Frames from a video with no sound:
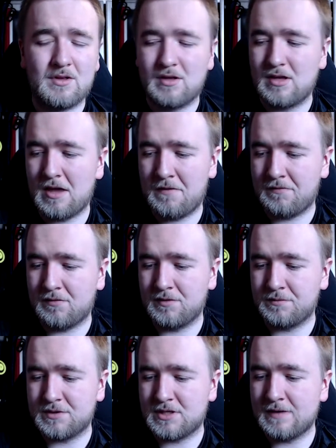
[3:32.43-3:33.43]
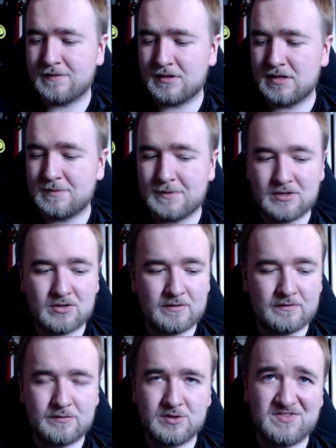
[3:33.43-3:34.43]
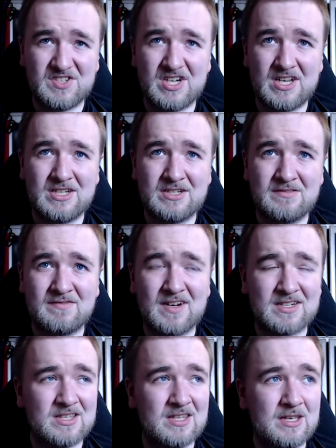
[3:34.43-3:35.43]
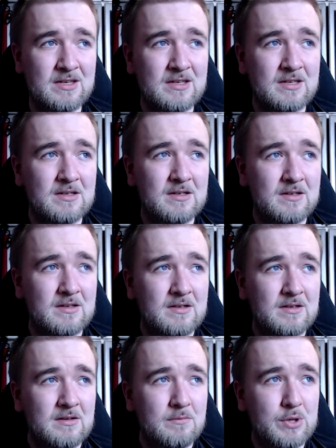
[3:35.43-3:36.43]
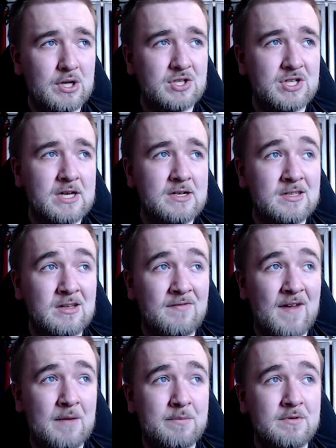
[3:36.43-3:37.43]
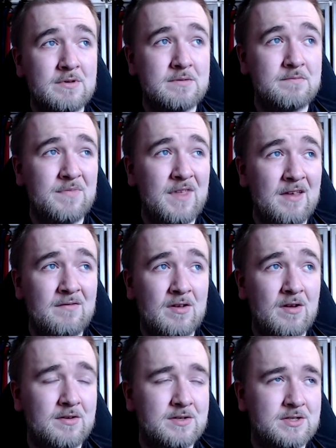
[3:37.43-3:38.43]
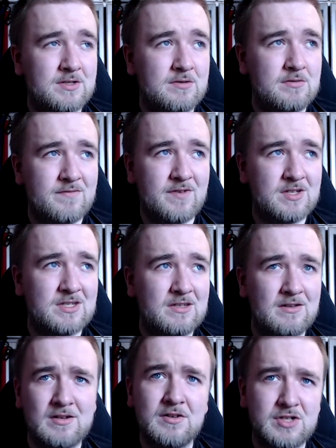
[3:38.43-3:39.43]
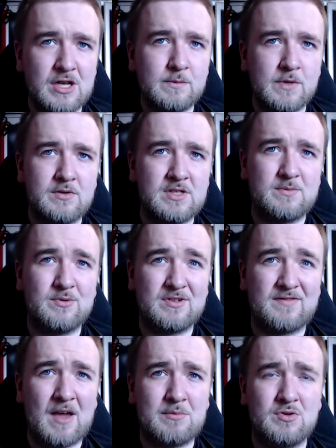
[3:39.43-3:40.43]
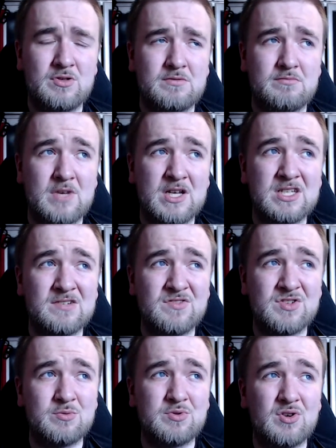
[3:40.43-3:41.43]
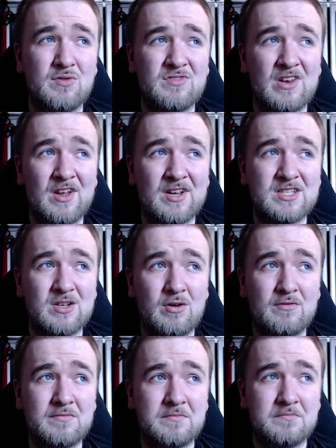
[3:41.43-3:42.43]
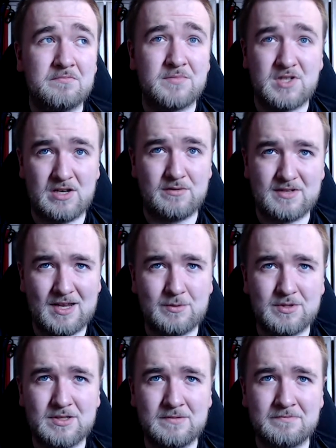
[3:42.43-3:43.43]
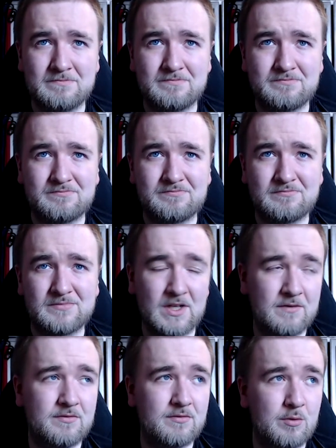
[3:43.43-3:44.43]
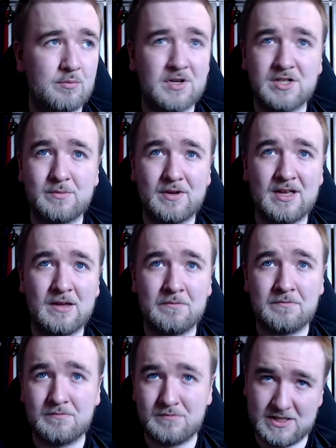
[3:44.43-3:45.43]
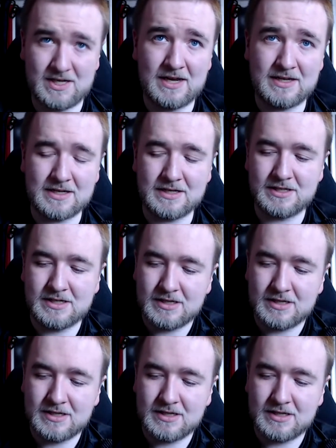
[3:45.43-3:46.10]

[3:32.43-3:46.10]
F1 was never going to be a driving force for change. In fact, the bigger changes that have happened in regards to diversity and inclusion in motorsport have happened as a result of the likes of Sir Lewis Hamilton, through pressure by him, Mercedes,